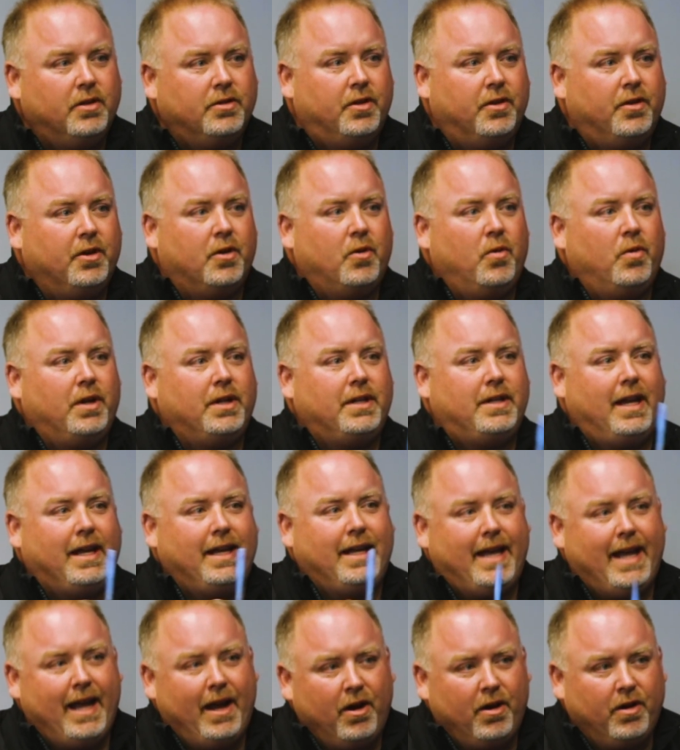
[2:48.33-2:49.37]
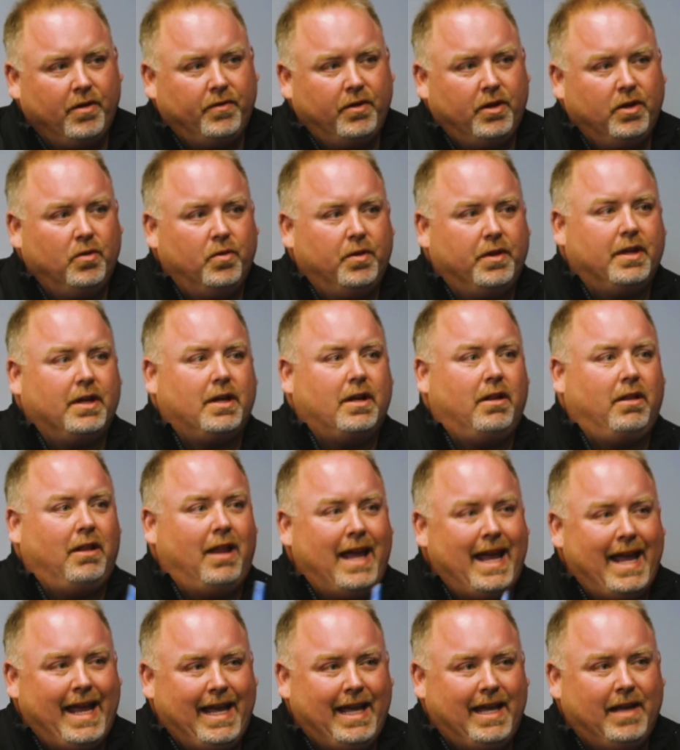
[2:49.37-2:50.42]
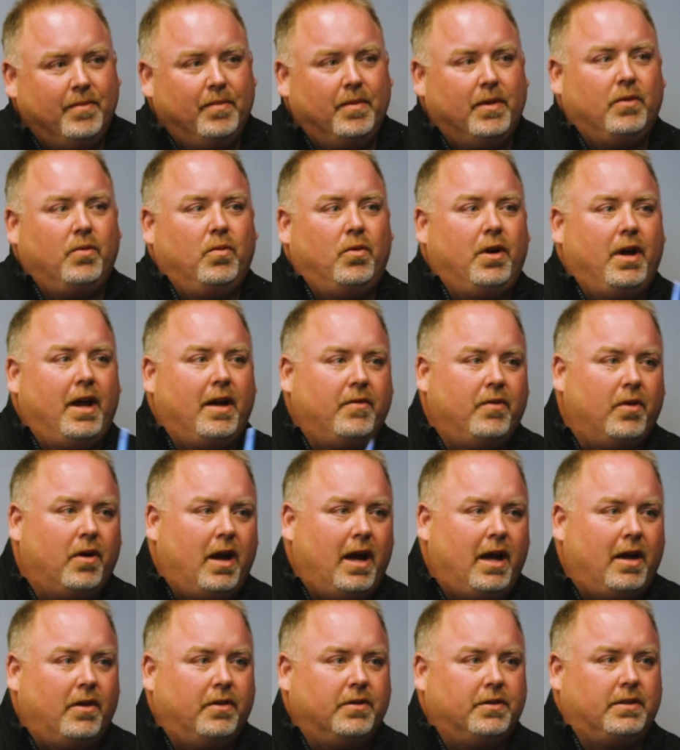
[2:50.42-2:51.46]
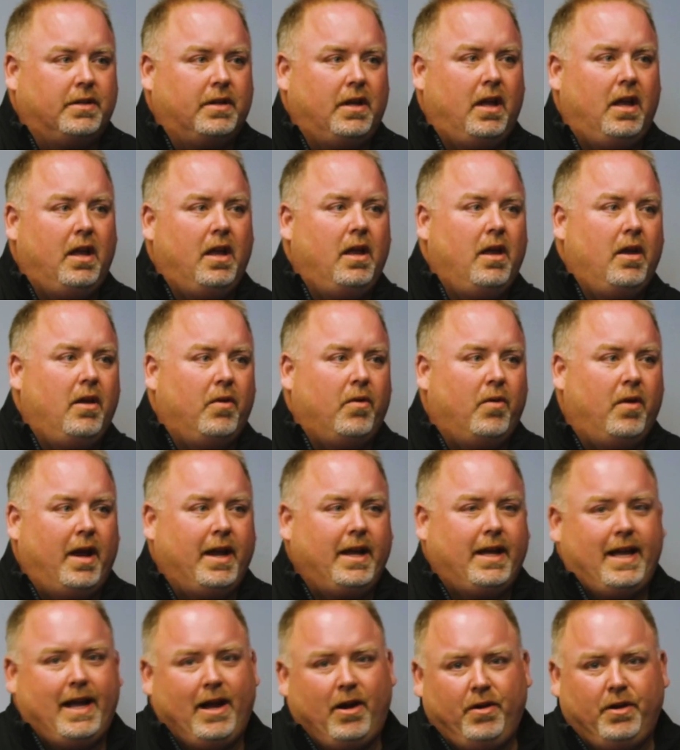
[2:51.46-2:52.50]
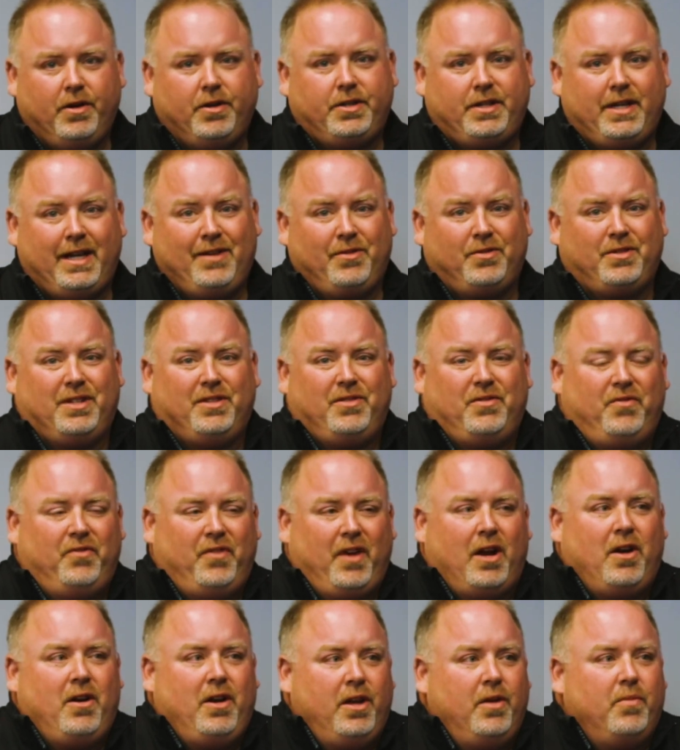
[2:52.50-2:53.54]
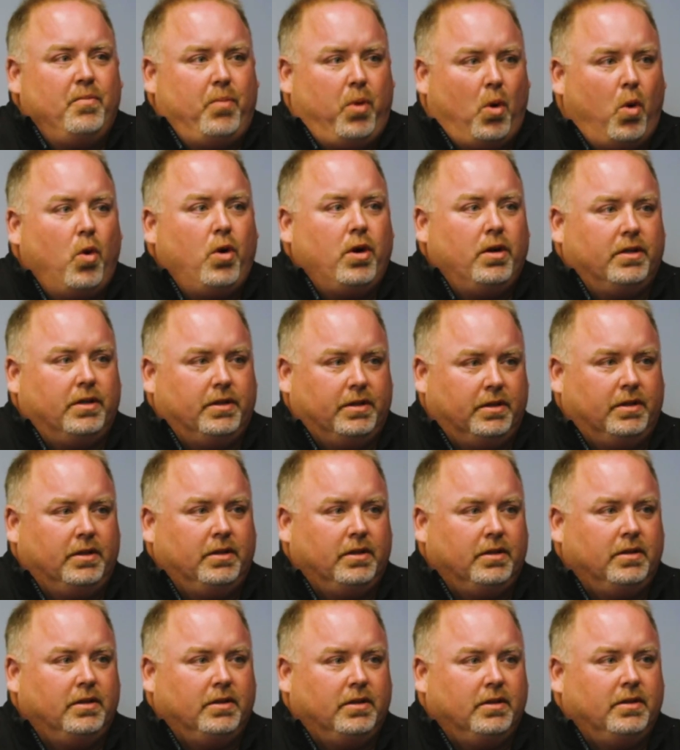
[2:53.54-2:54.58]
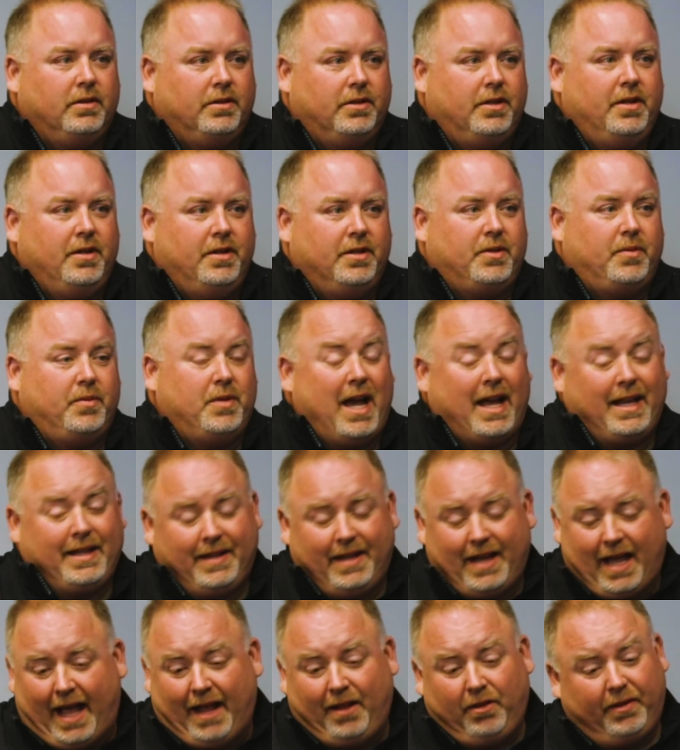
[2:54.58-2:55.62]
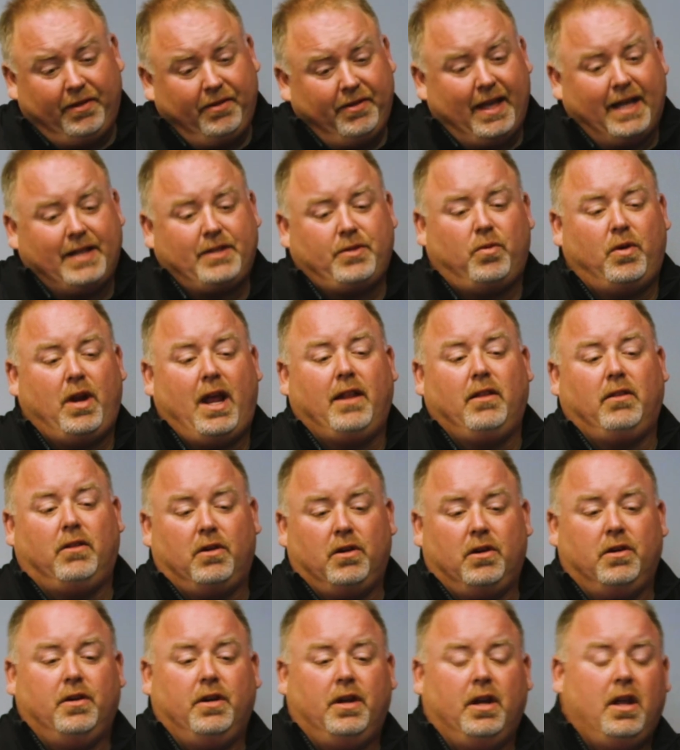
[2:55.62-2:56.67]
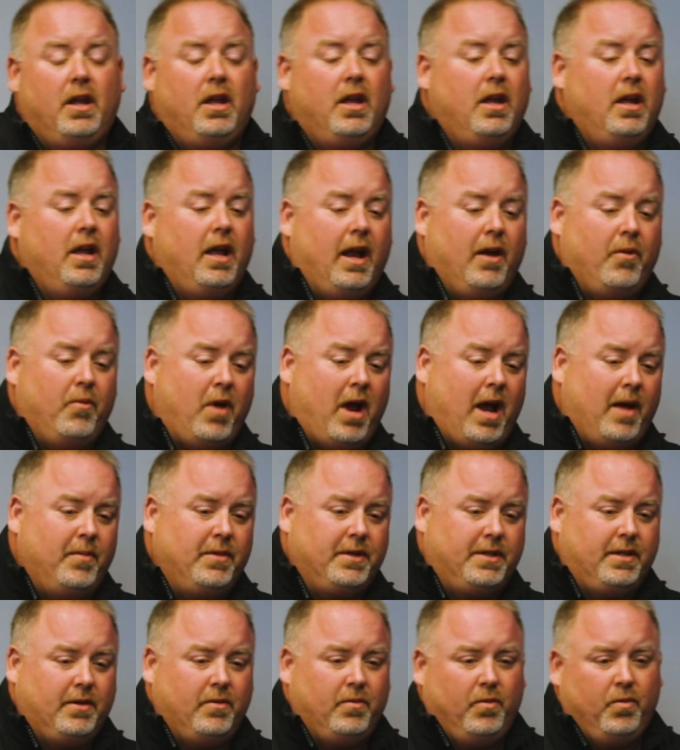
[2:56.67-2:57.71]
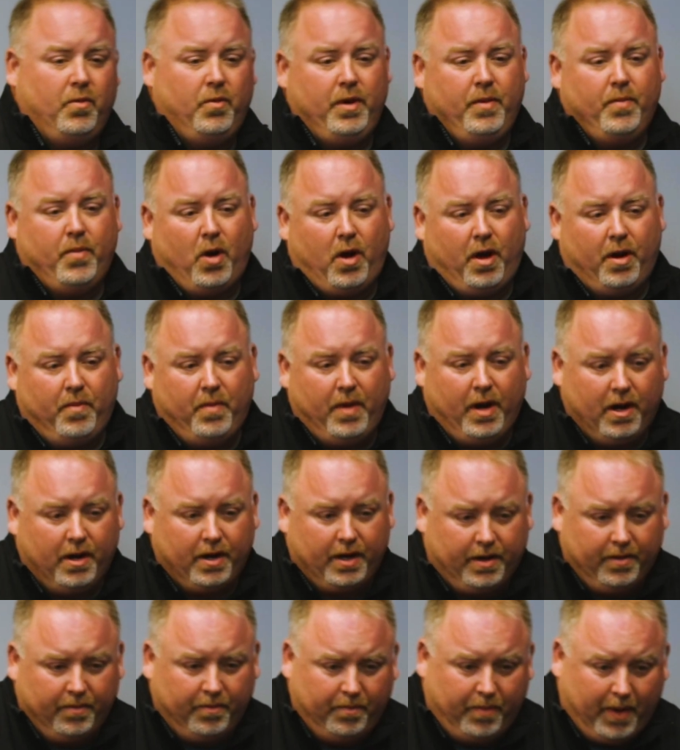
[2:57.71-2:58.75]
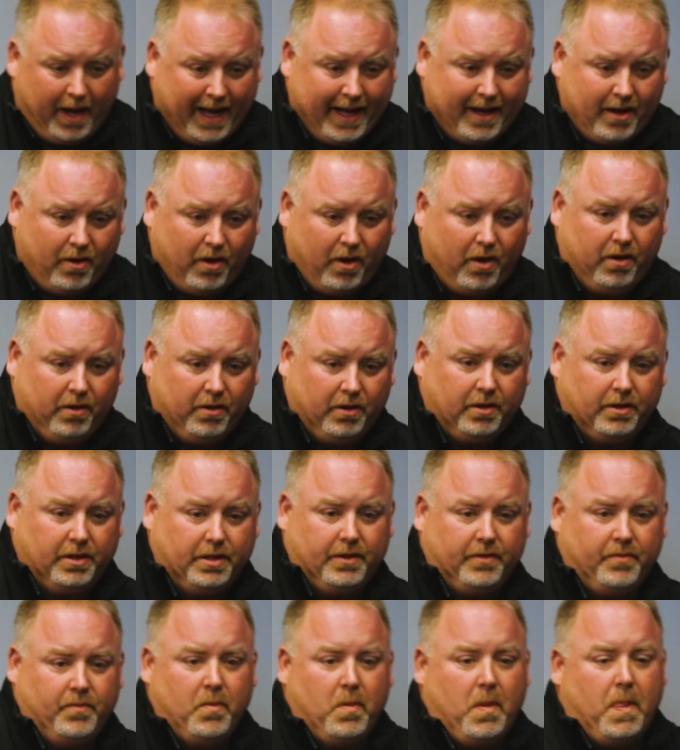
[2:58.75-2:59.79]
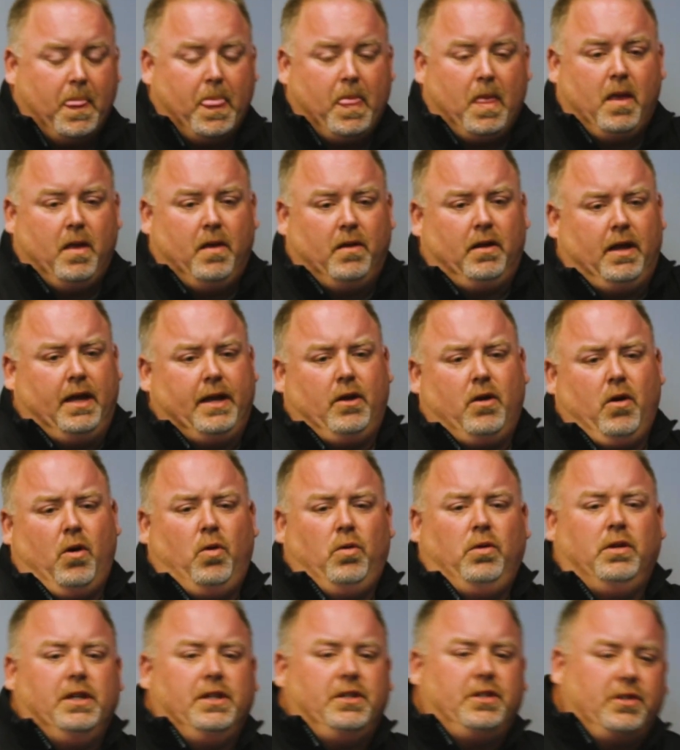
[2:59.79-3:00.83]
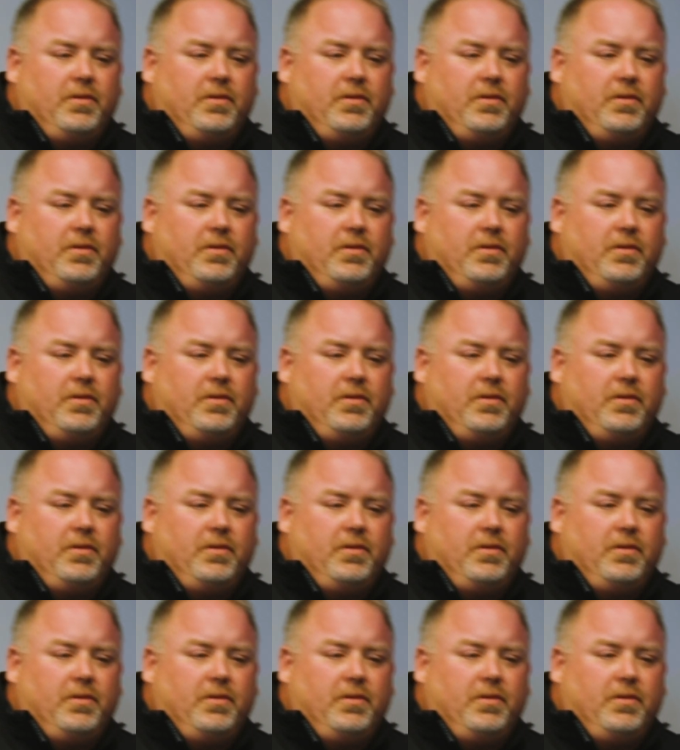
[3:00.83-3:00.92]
So they're going to want to take care of you with a claim and whatever else, right? Carrier sales is very important to this. That's what I learned at Robinson when we bought American Backhaulers. Like, holy